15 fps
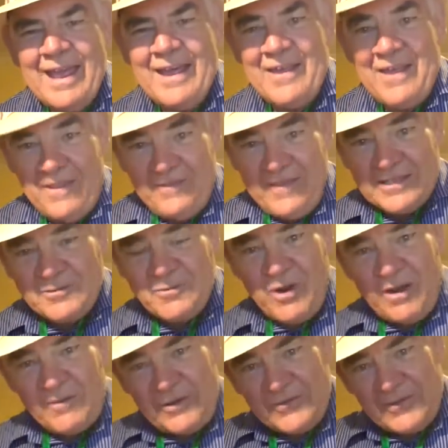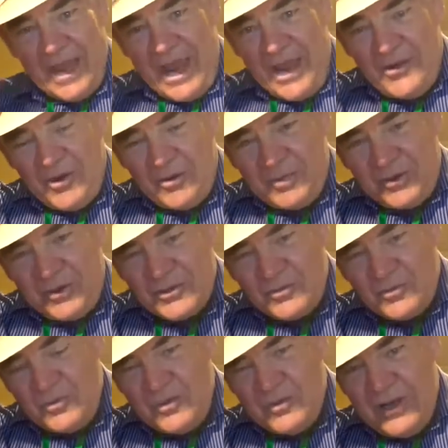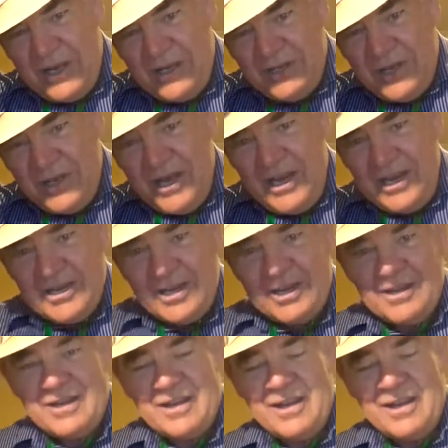That's why I got the hat on, because in Dunedin,